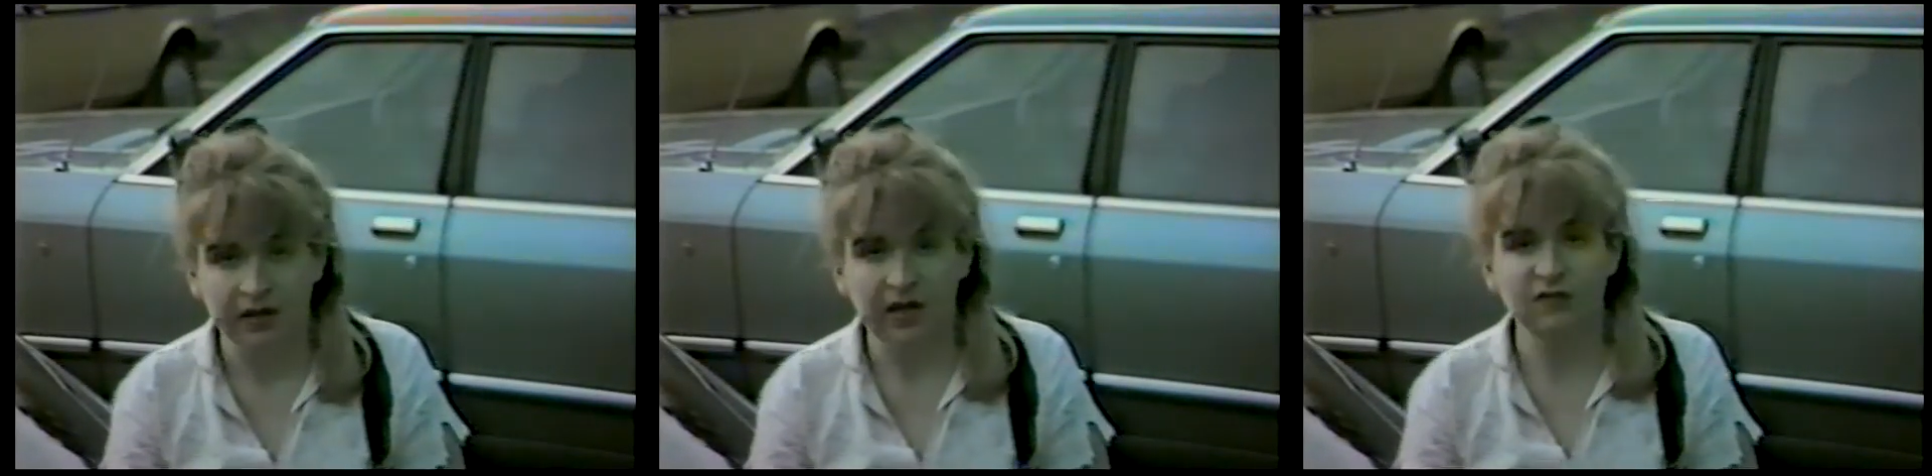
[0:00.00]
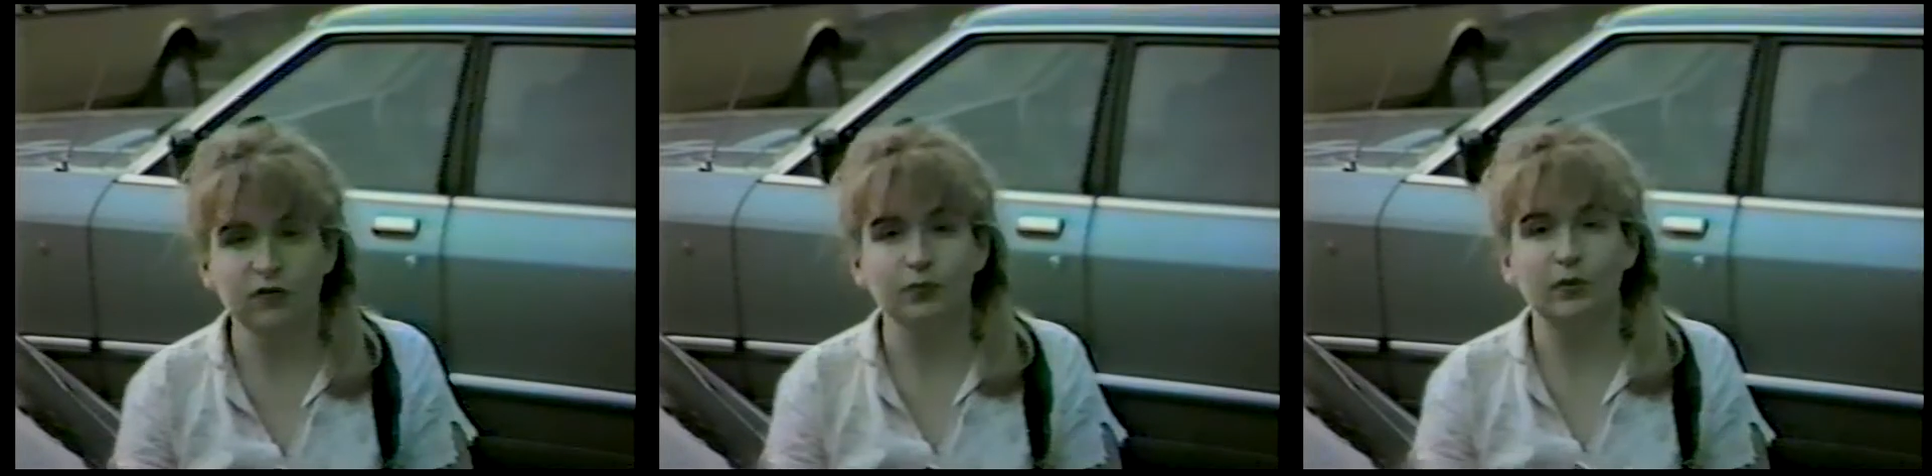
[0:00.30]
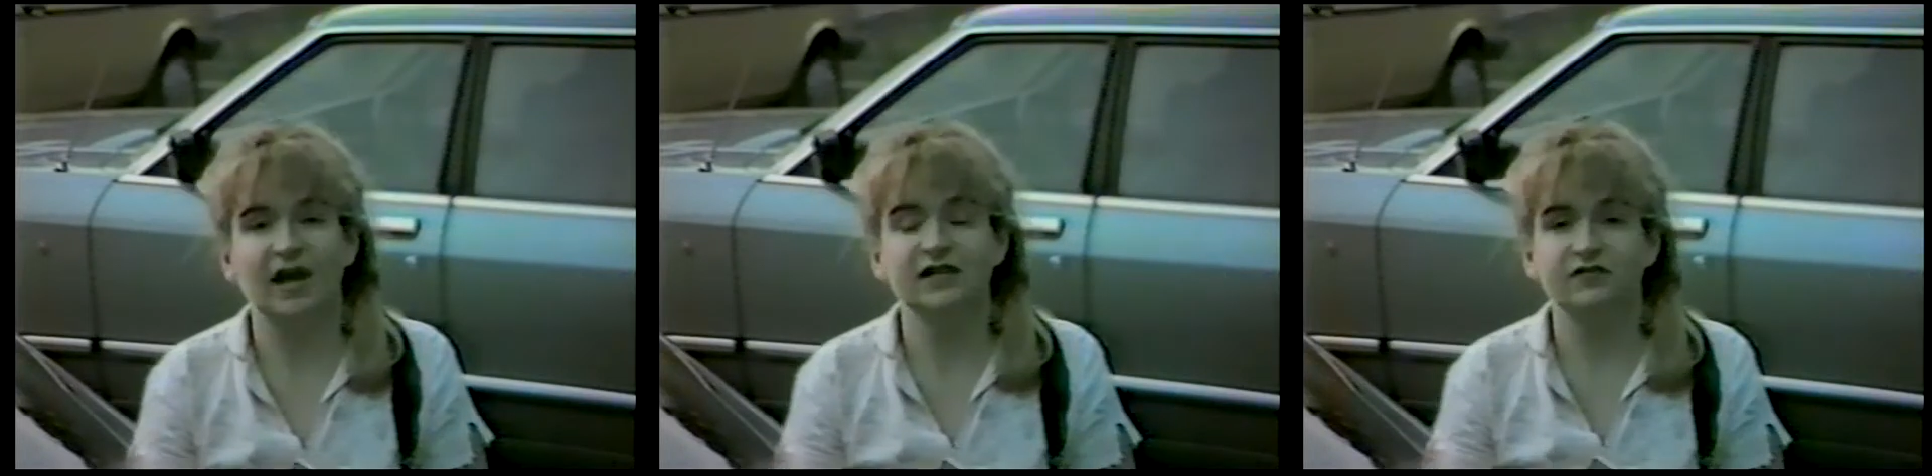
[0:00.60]
If you would
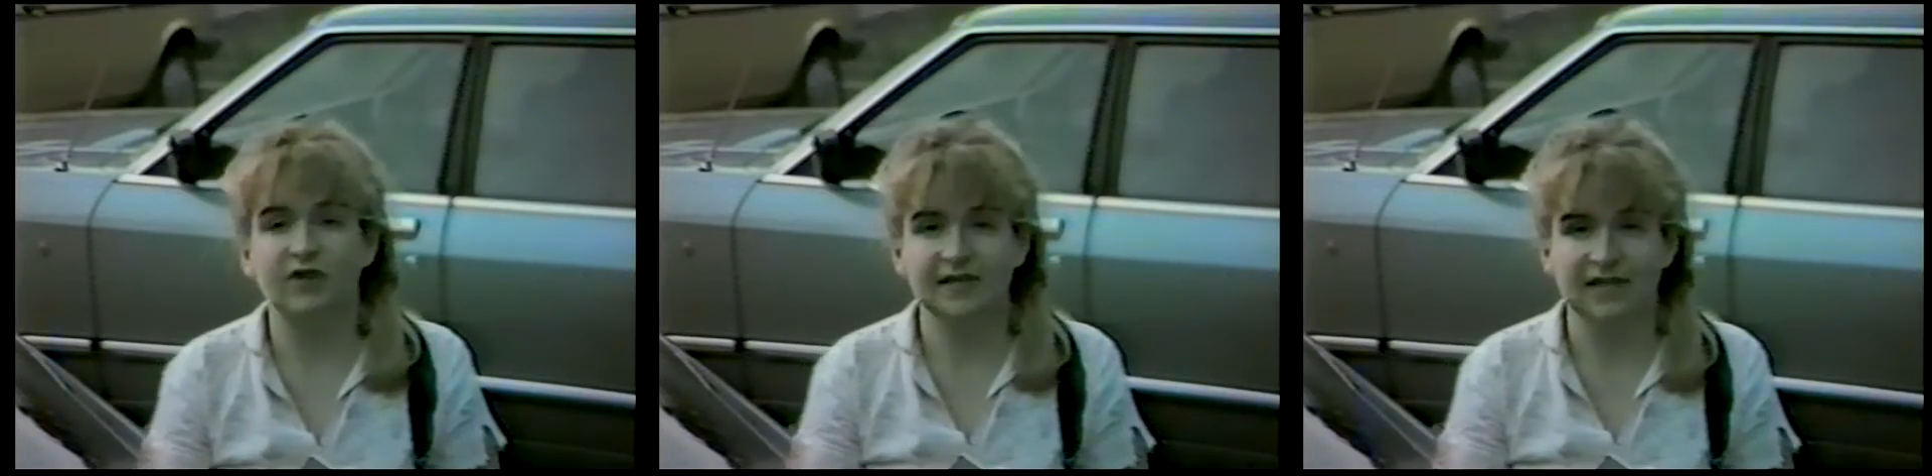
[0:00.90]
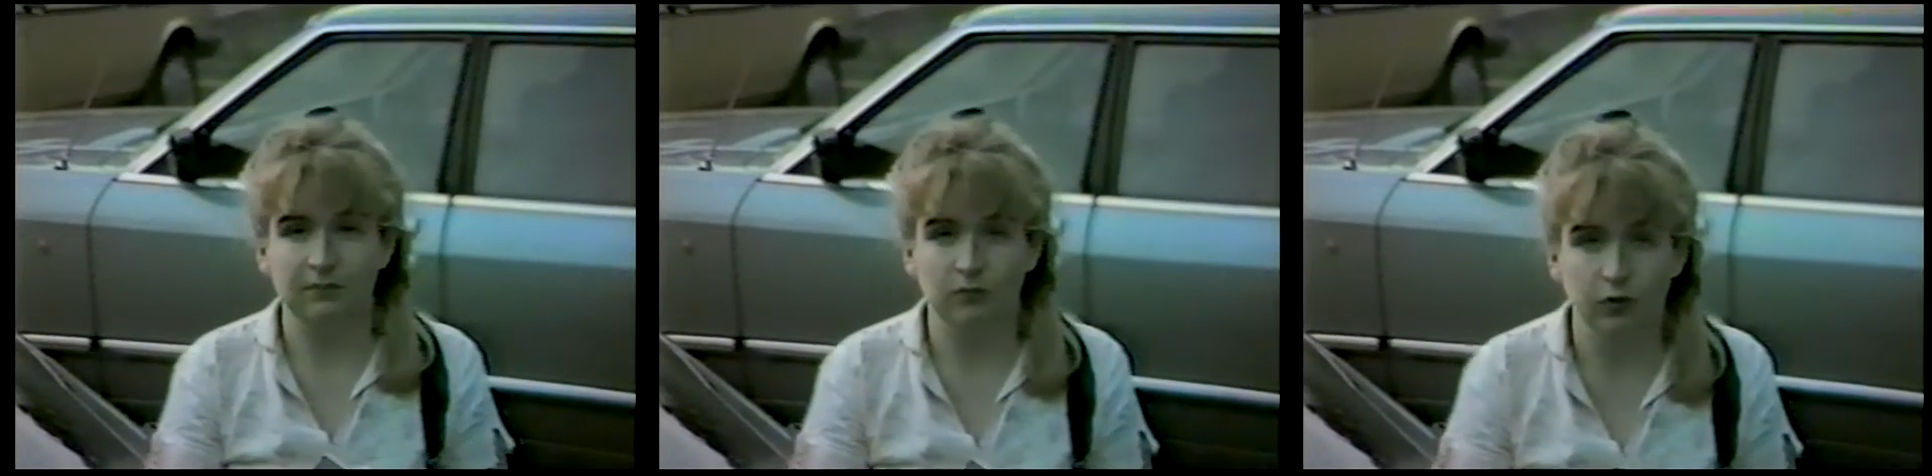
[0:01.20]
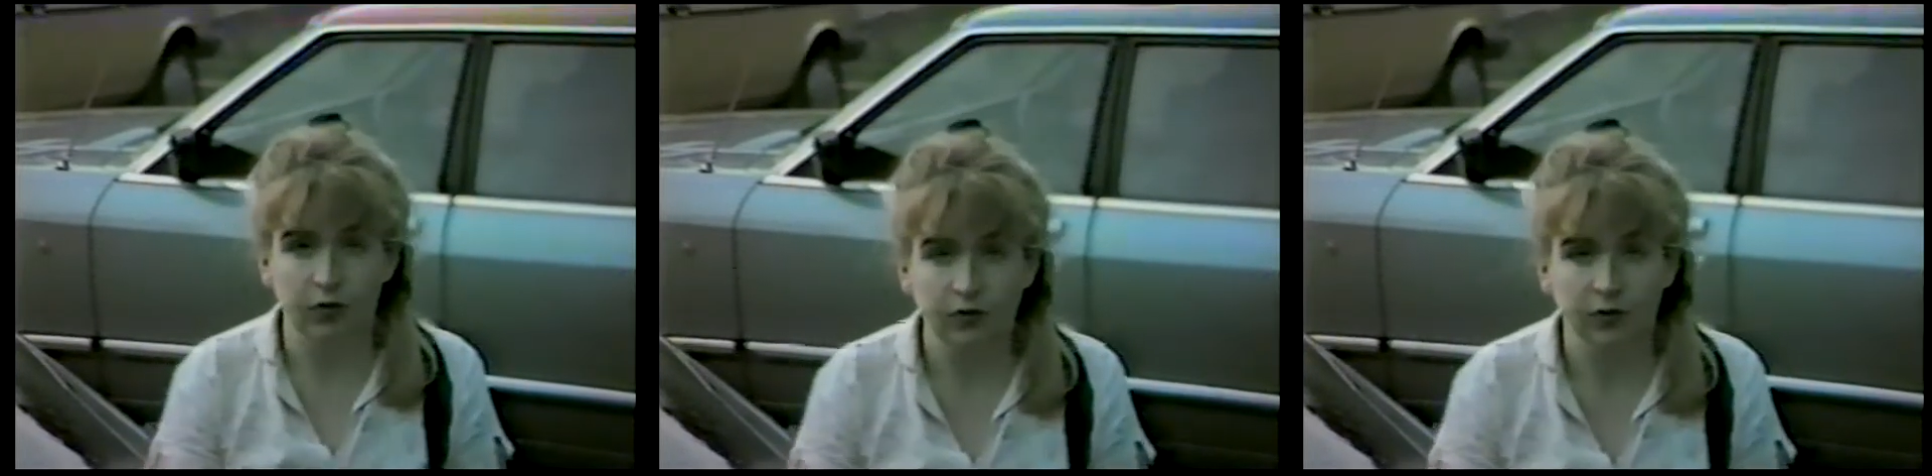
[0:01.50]
like to find out
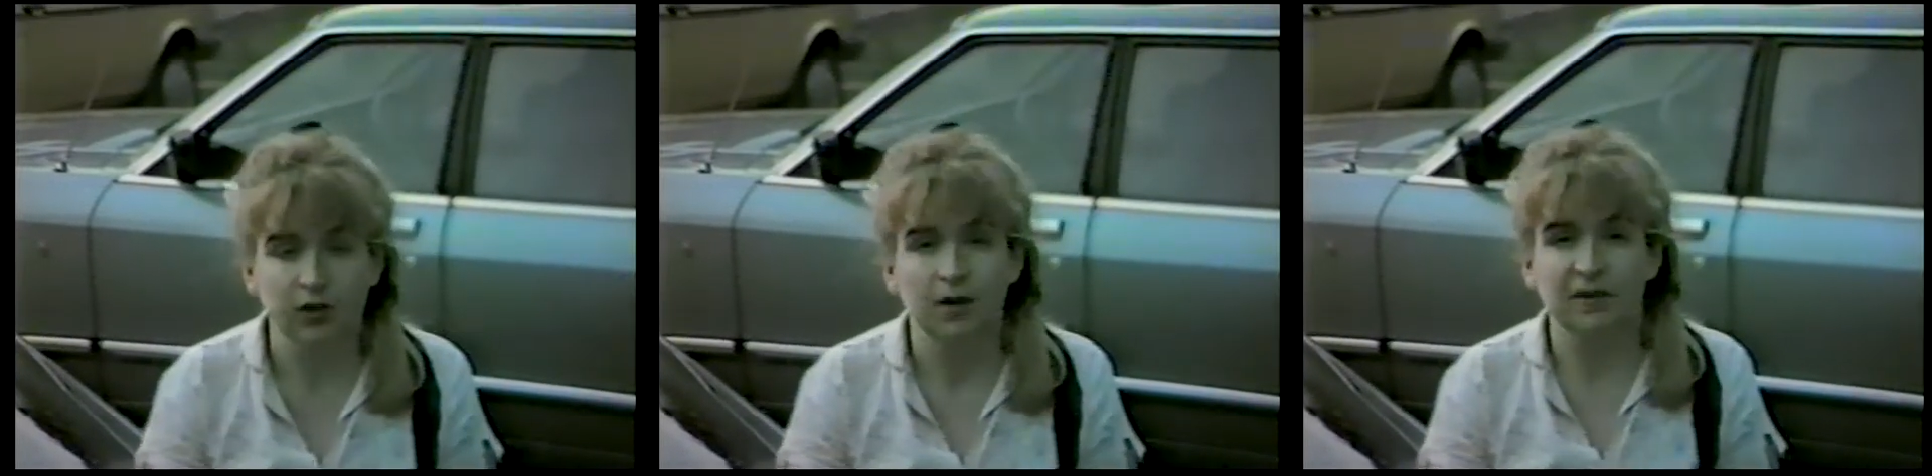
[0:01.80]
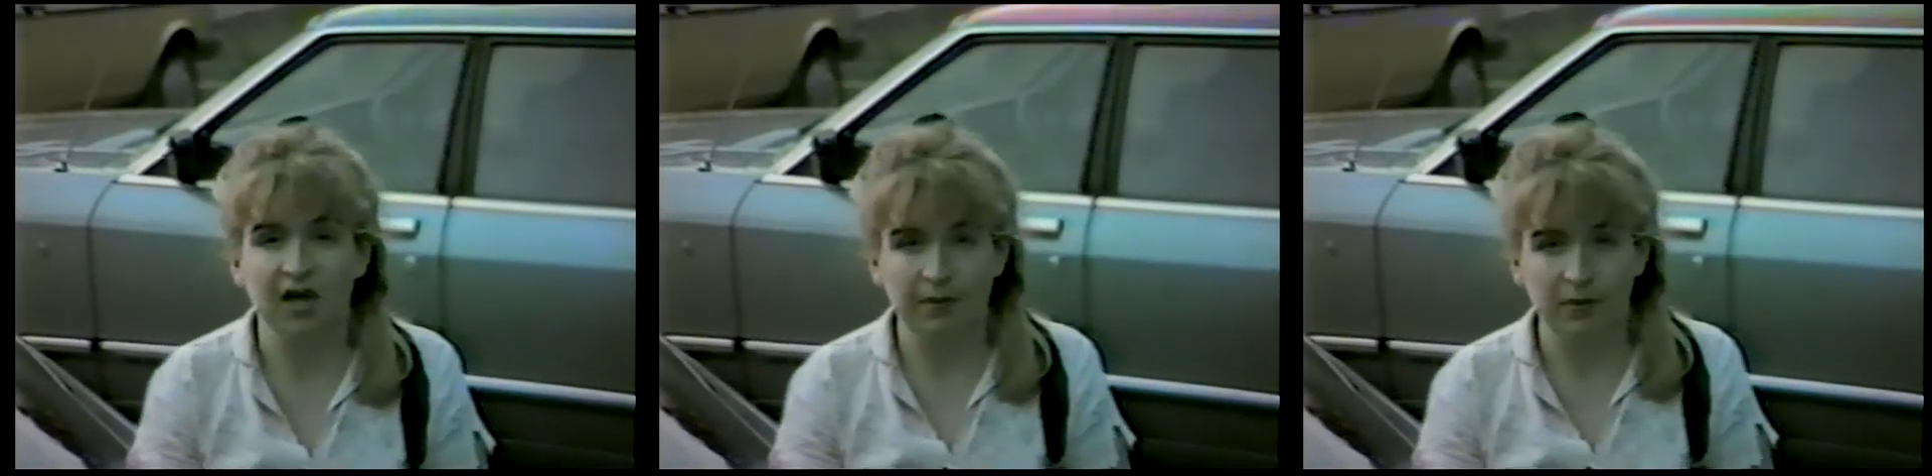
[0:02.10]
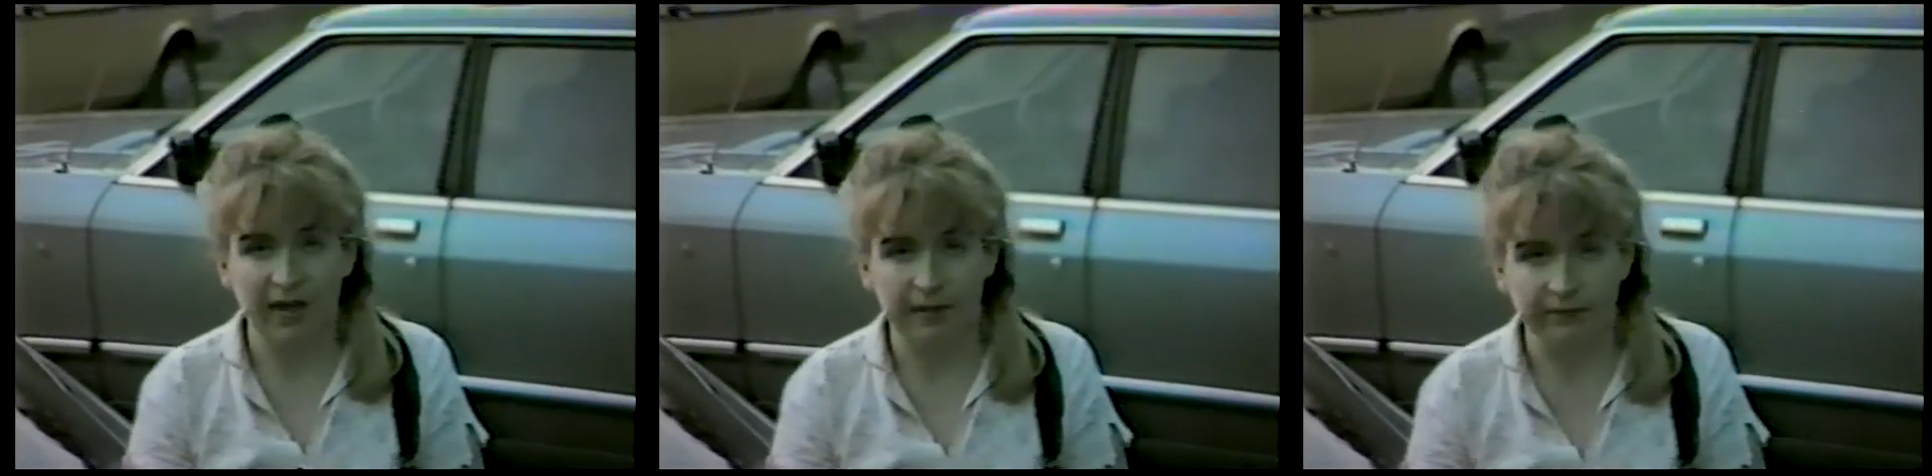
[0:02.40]
more, become a
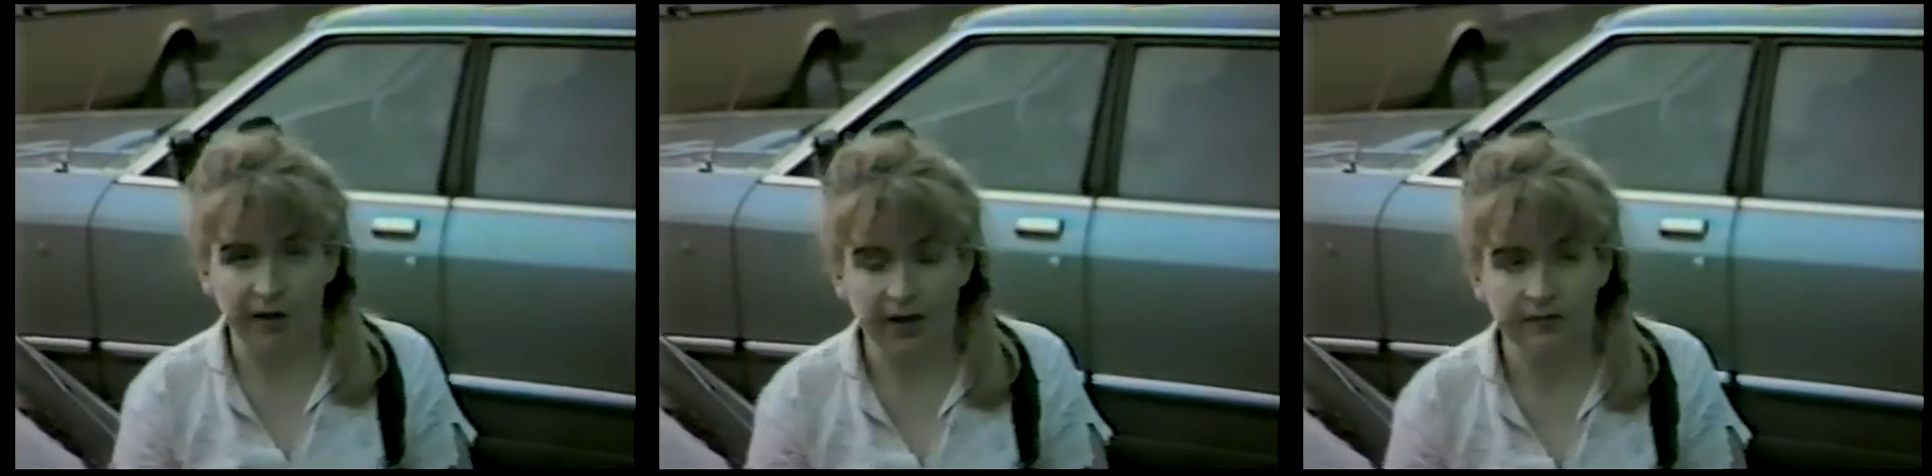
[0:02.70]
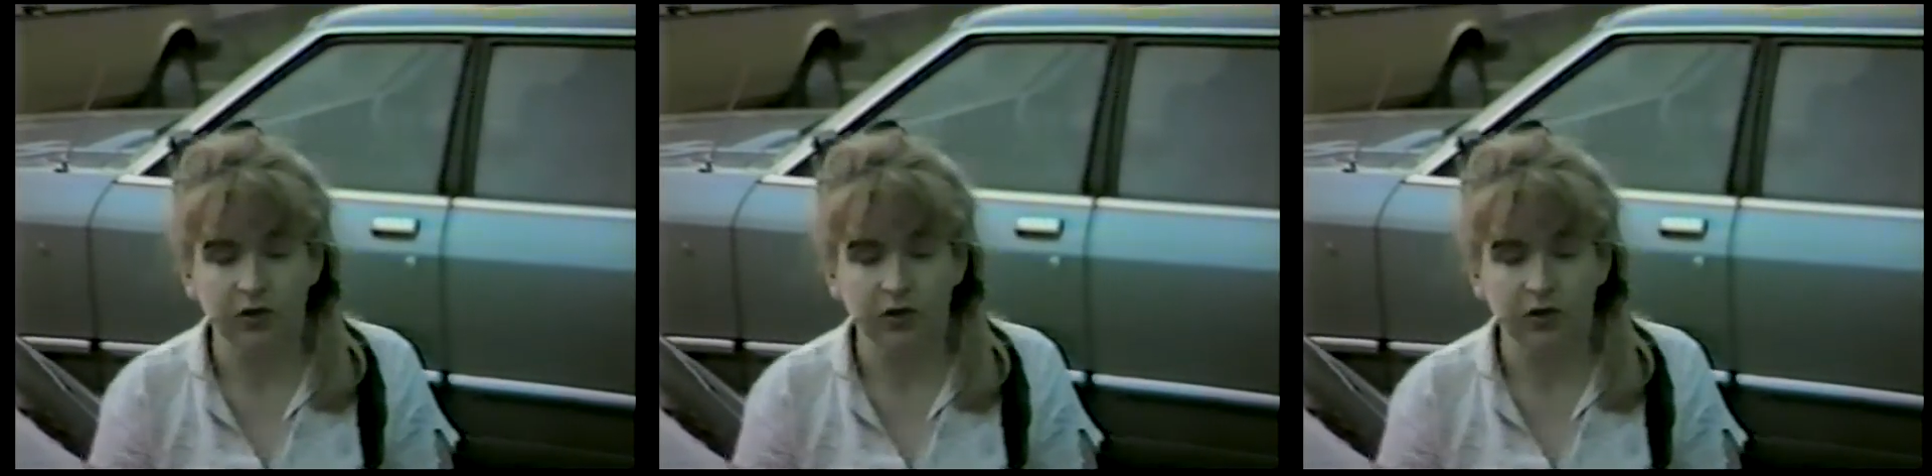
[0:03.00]
member,